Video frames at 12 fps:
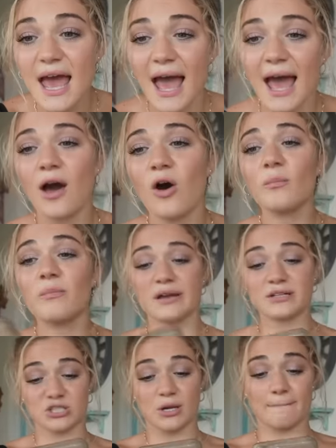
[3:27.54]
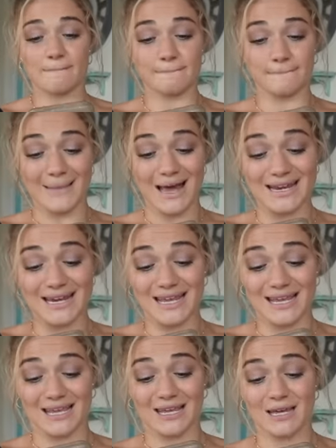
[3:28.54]
How much
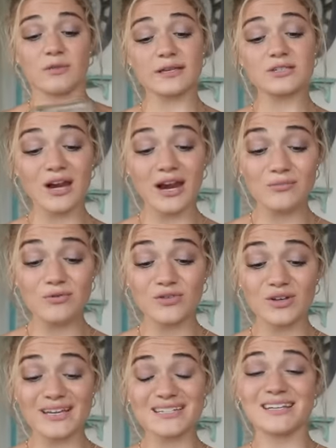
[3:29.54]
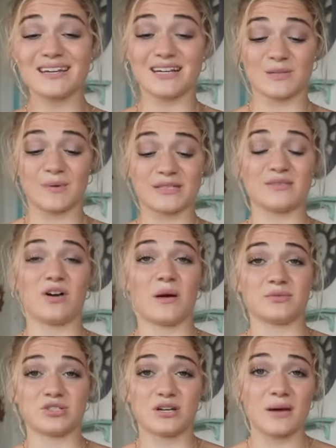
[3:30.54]
money? Laser hair removal is an expensive
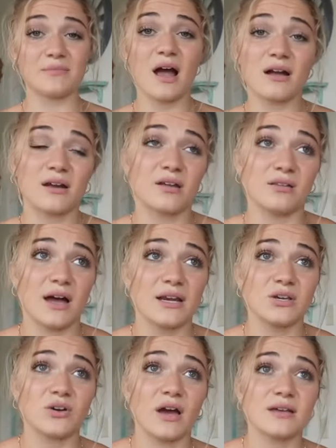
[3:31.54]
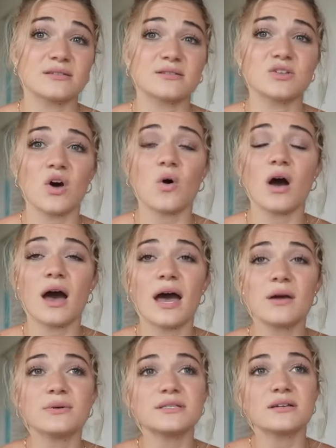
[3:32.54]
option. I'm not gonna lie to you guys. So
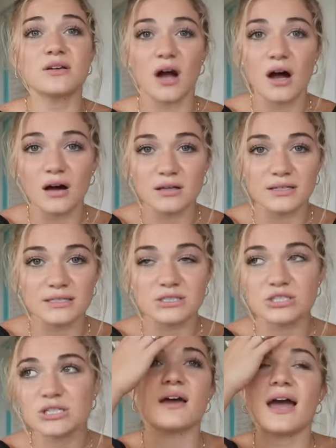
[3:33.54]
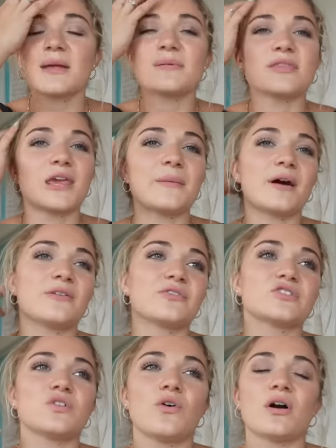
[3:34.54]
I was in college. I had been thinking about it
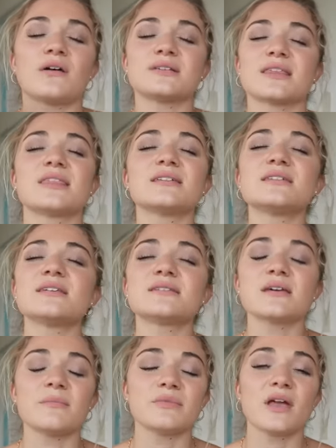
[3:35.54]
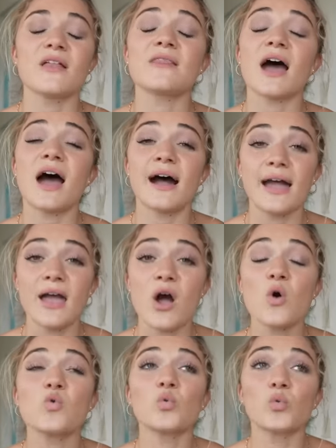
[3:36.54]
for so long. I was like, this is something that I
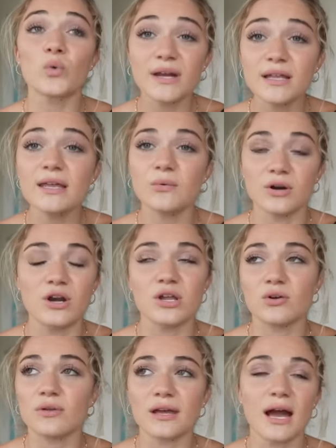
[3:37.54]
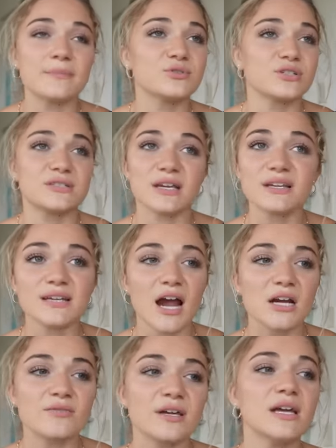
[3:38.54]
really wanna do. Like, I'm just sick and
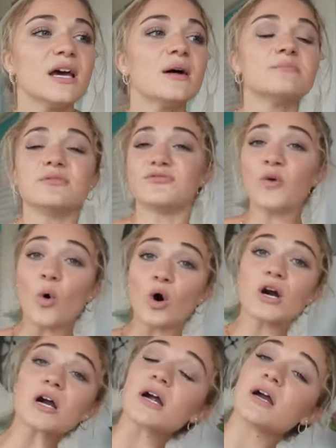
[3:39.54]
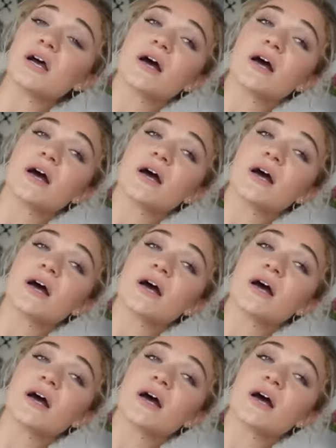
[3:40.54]
tired of it. Before